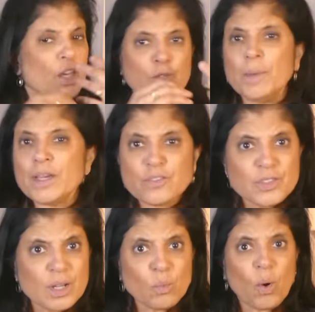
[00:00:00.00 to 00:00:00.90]
You may
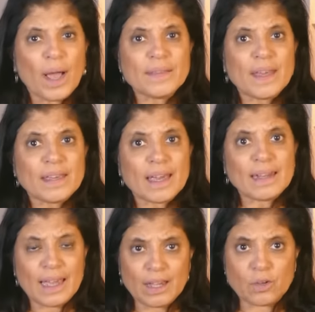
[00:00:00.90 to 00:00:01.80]
understand why they get
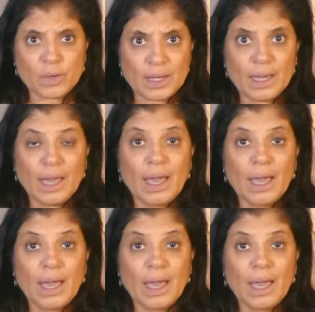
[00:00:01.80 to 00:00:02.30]
angry.